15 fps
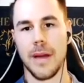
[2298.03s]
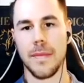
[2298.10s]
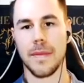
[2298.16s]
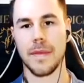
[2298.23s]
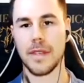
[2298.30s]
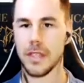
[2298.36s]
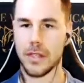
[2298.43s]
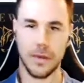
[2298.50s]

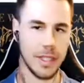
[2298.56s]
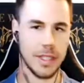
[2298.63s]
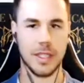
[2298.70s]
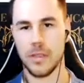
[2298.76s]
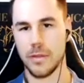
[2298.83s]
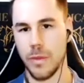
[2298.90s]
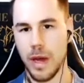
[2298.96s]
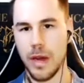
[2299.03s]
situation
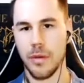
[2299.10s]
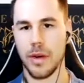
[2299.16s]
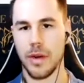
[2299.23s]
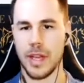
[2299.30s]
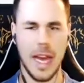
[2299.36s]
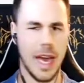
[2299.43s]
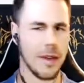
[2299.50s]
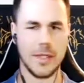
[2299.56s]
as well, where,
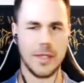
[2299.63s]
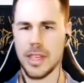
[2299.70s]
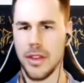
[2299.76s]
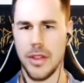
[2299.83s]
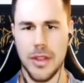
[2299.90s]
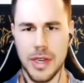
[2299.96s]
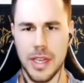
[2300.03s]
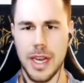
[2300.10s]
yeah, I was there
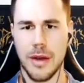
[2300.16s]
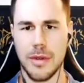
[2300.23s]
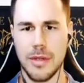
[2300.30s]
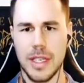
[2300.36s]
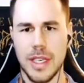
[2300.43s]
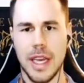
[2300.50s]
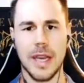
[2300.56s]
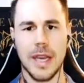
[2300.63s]
13 hours a
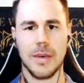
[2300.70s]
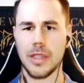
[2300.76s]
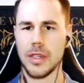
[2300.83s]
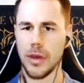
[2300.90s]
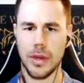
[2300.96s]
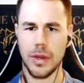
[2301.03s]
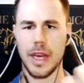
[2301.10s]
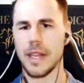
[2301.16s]
day, but
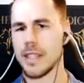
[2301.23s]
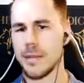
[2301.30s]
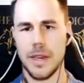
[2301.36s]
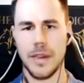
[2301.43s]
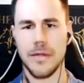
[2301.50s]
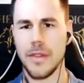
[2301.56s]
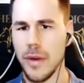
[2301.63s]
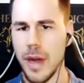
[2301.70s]
totally I'd spend
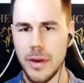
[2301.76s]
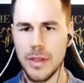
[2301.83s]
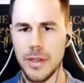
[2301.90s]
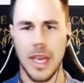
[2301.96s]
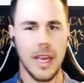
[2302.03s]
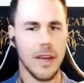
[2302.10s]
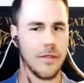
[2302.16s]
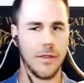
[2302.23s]
a few hours
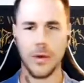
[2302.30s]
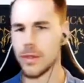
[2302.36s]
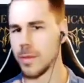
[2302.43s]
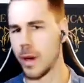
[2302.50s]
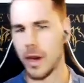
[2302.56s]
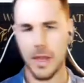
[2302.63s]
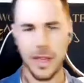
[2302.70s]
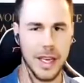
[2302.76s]

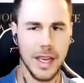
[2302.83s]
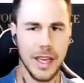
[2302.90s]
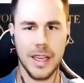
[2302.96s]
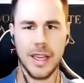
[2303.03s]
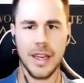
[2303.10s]
foosballing,